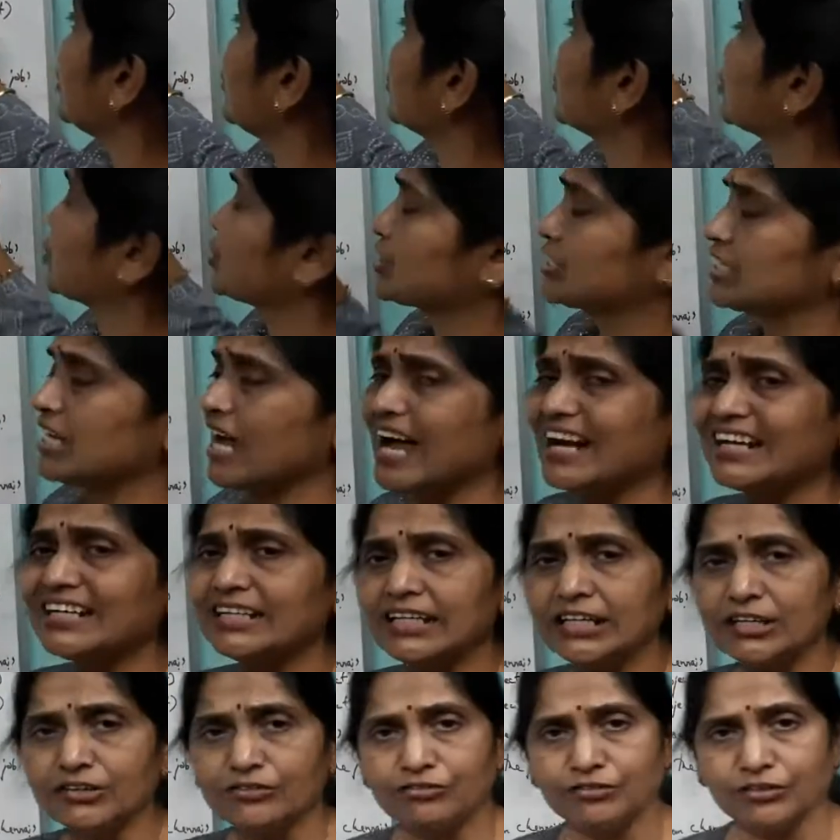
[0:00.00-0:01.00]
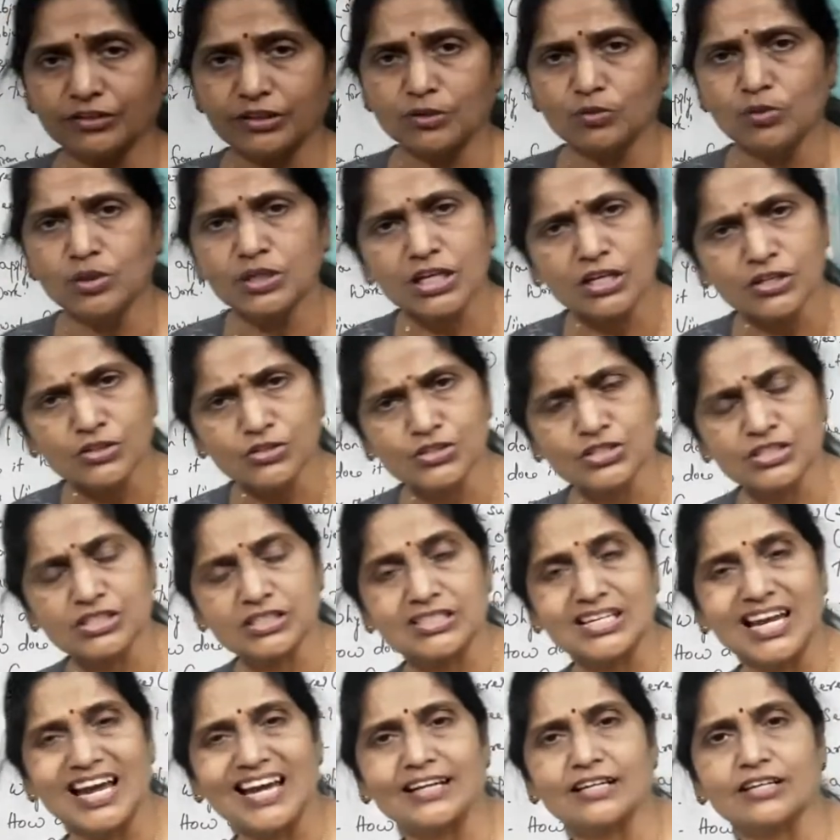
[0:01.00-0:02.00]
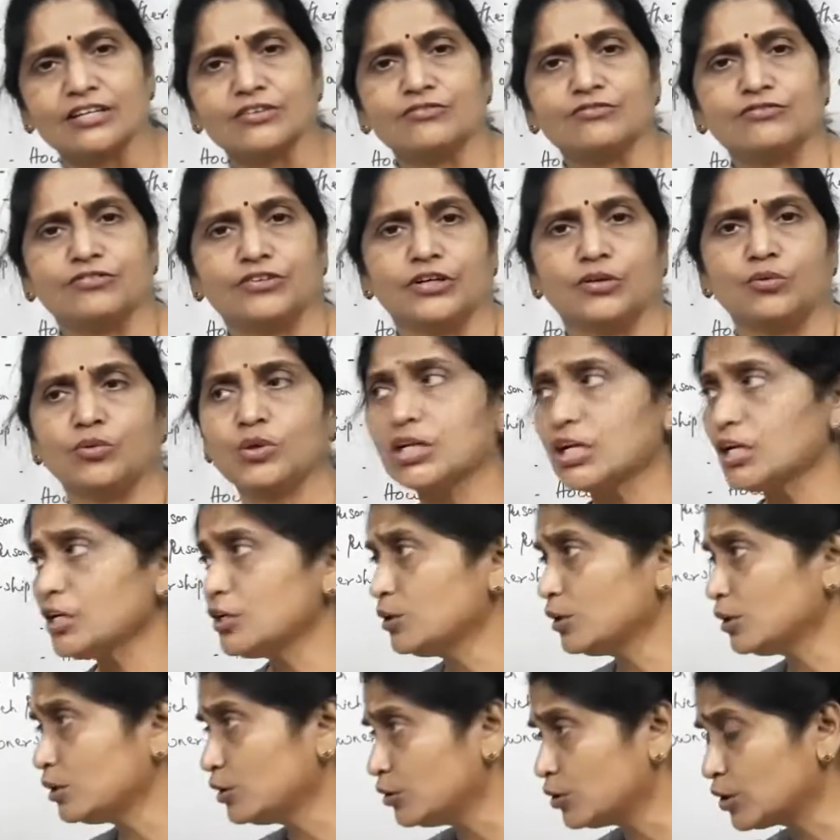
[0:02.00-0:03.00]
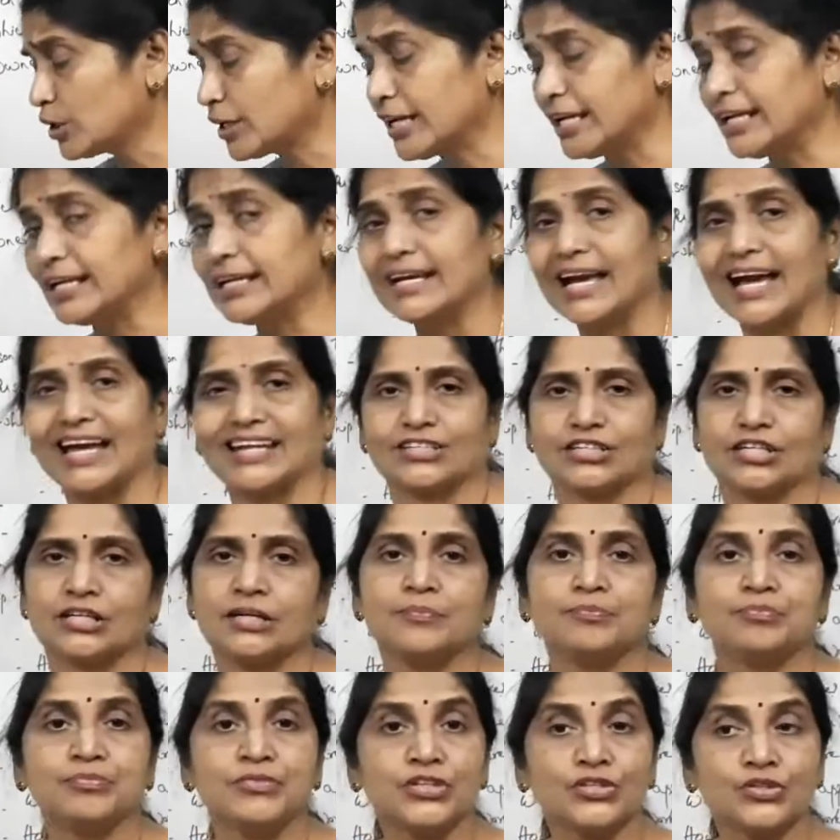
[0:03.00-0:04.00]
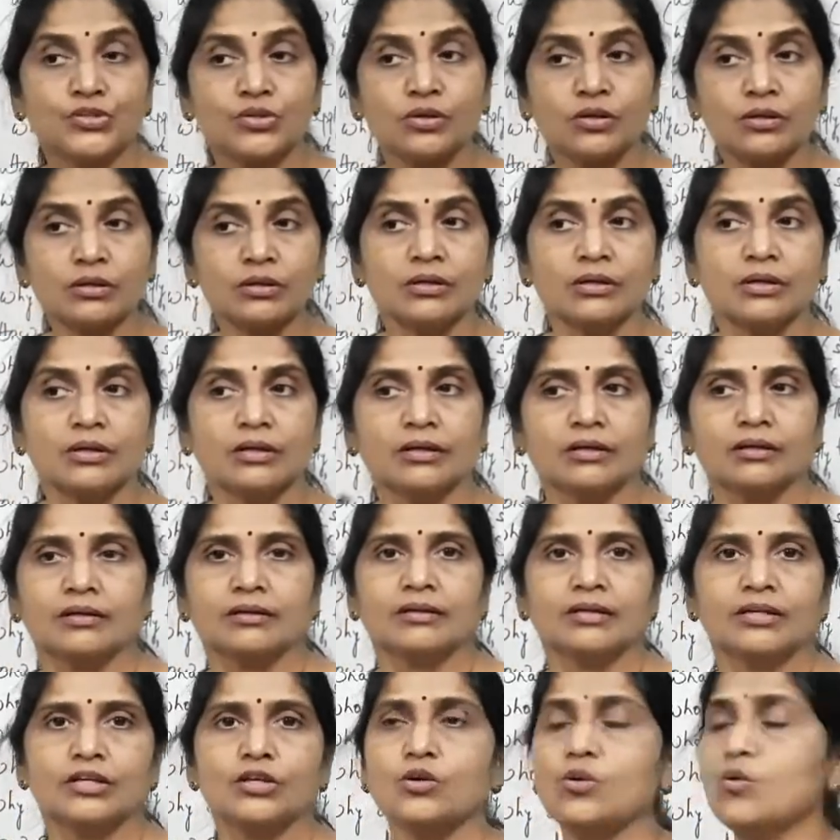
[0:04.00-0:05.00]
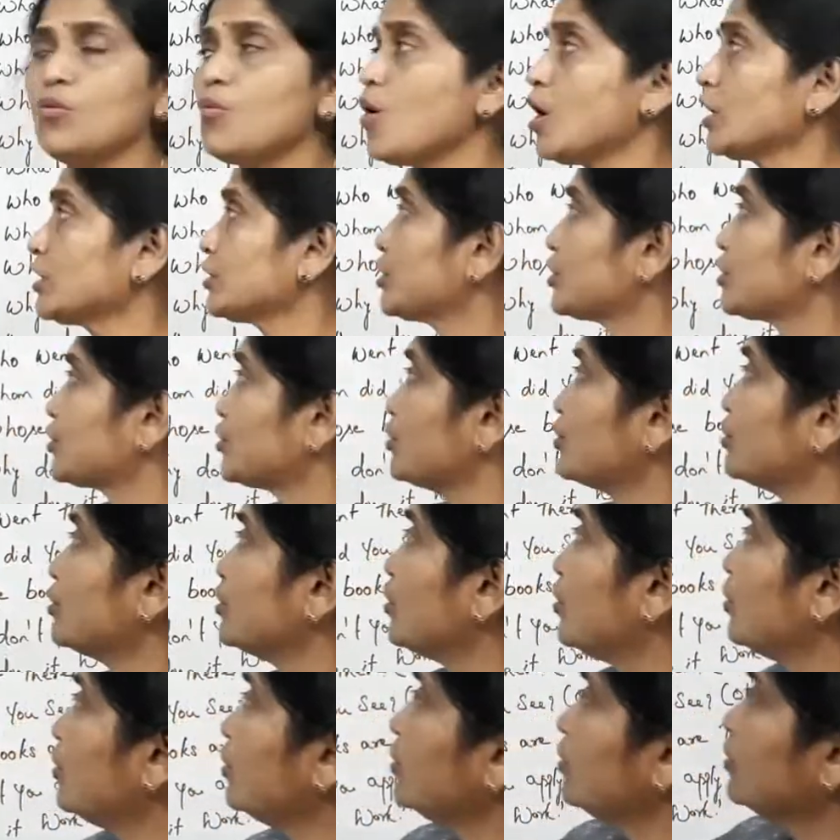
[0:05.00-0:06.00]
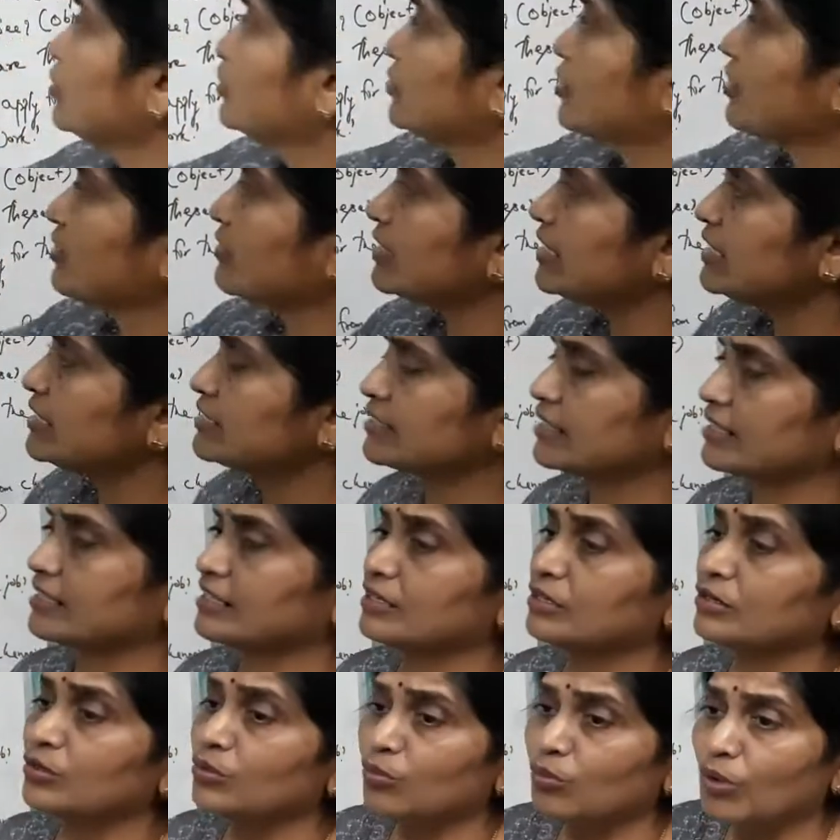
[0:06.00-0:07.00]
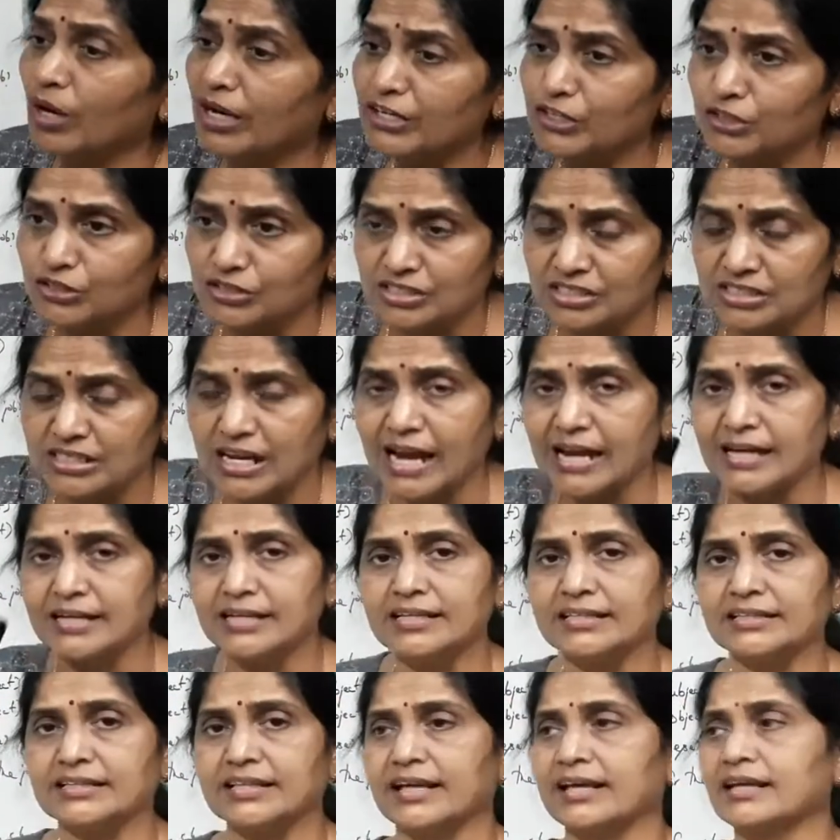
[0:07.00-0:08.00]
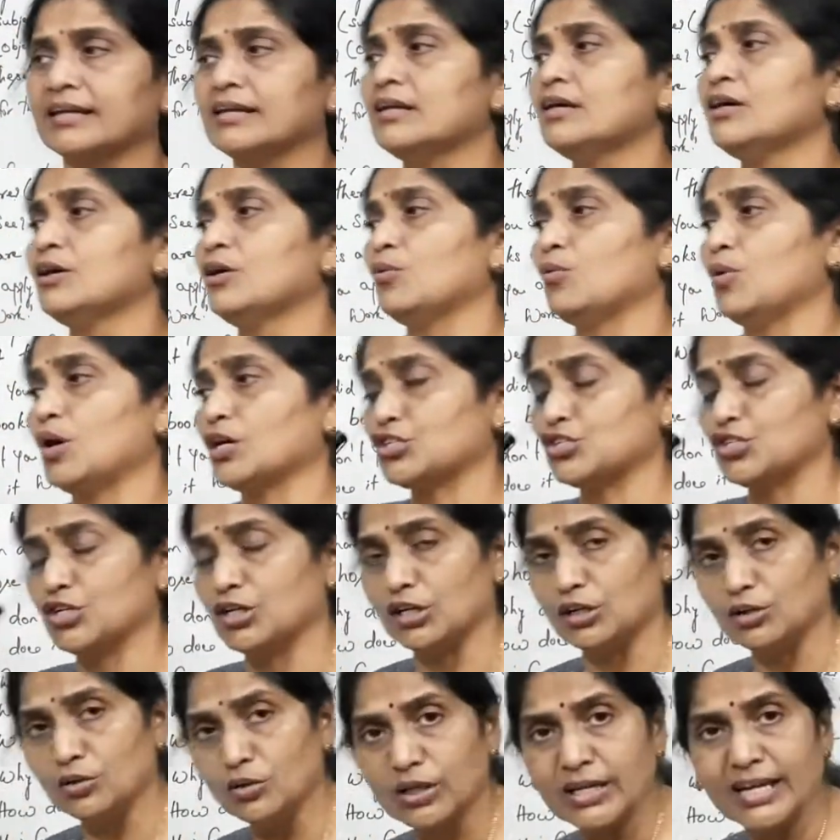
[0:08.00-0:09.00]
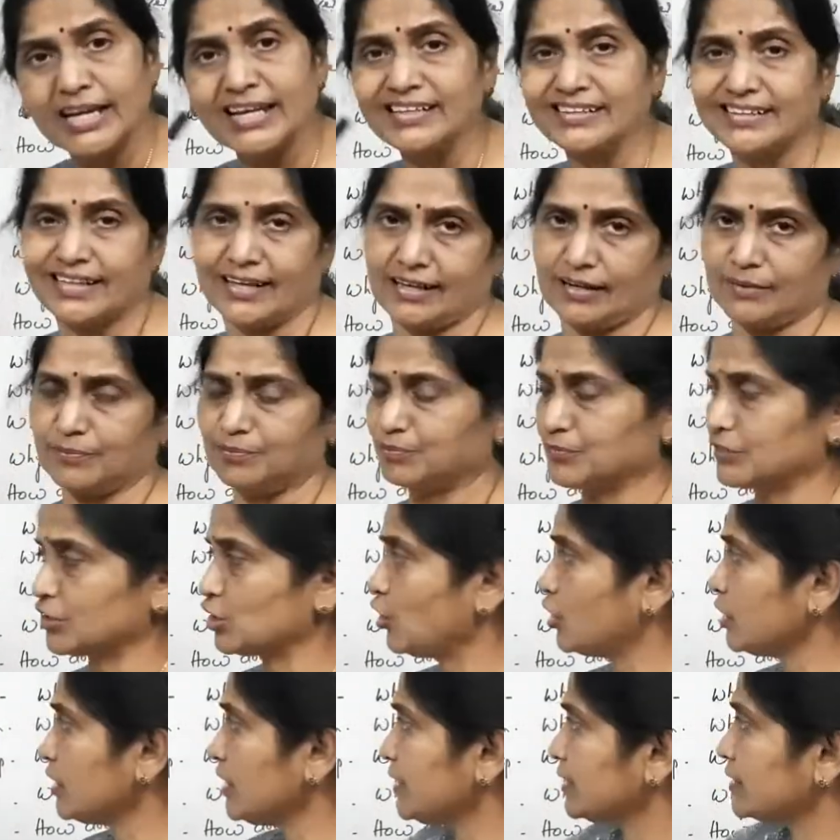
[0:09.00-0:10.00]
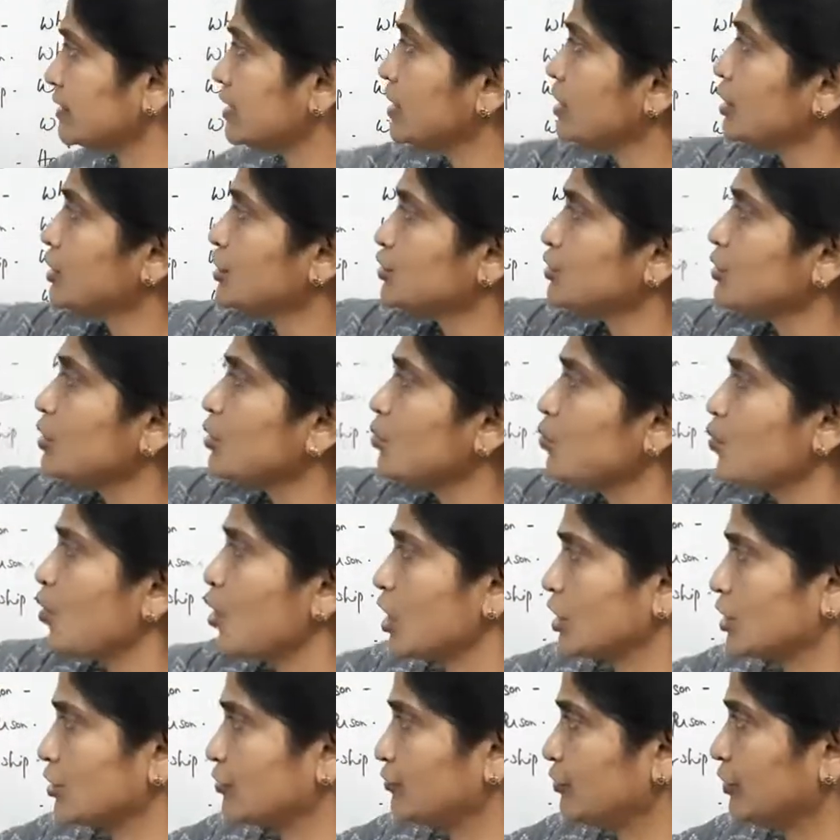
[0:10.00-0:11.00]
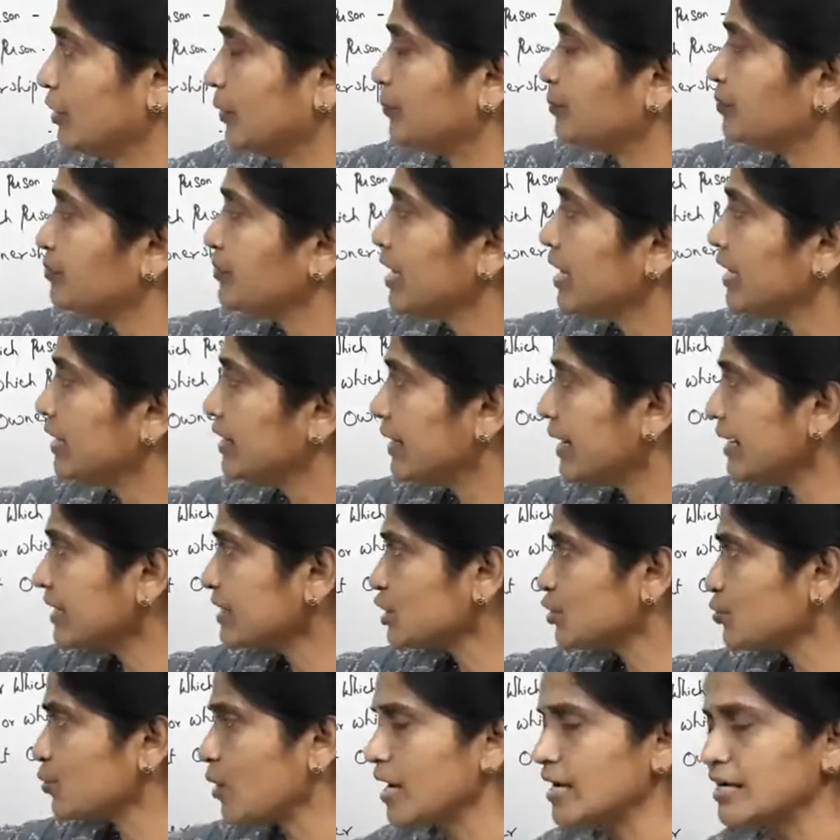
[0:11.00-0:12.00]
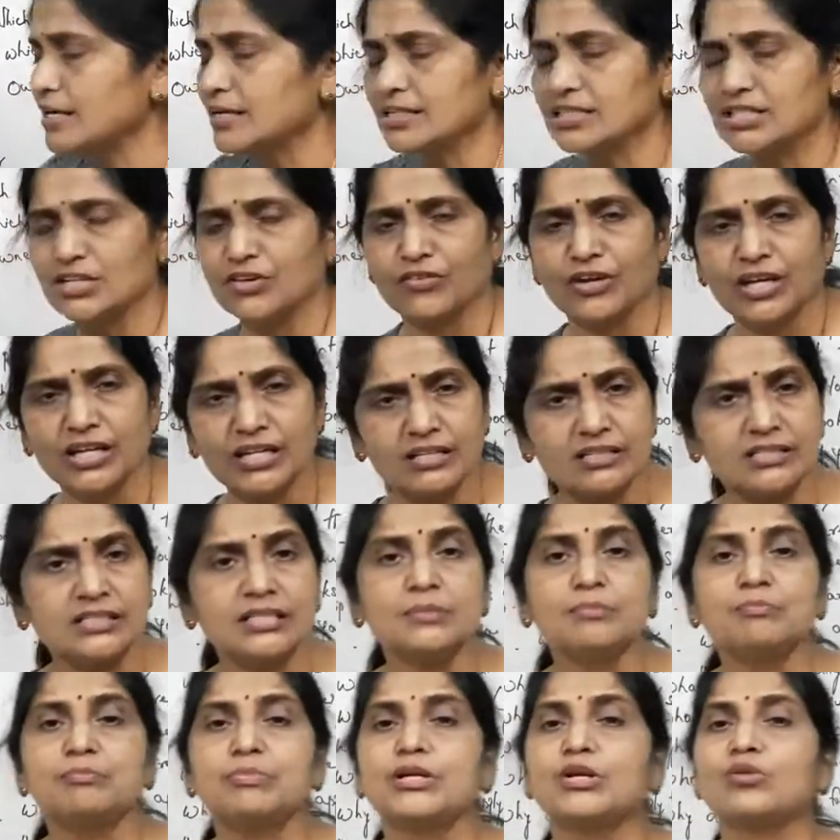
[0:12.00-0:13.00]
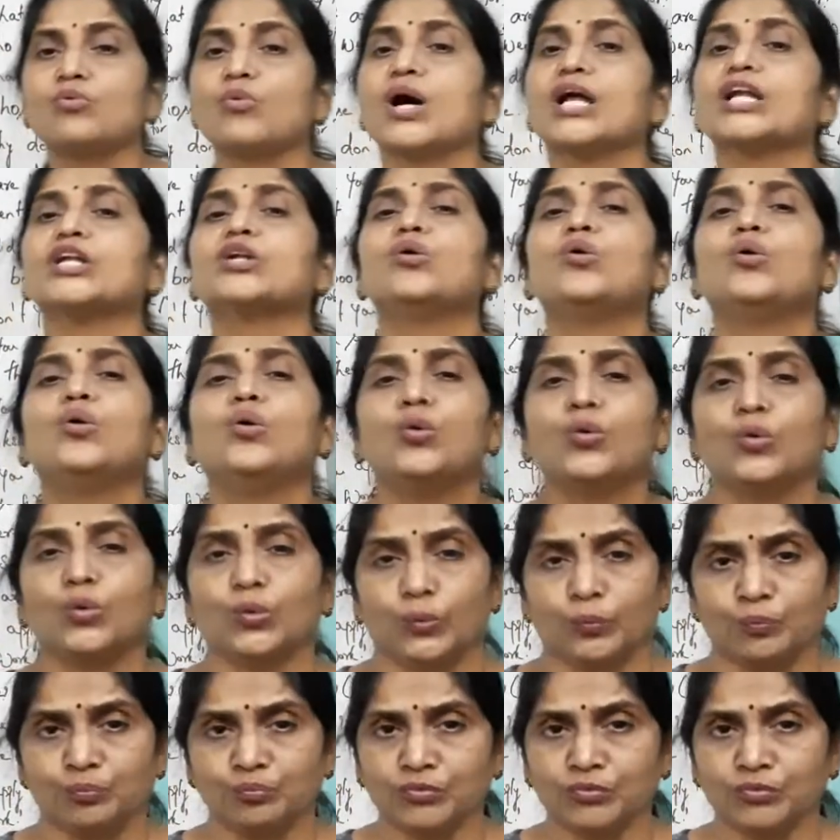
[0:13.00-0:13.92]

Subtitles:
you standing for? What are you standing for? What are you looking at? So you wanted to know the reason why you're standing there, what you're looking there. Got it? So what for? Next one is a very simple one, who.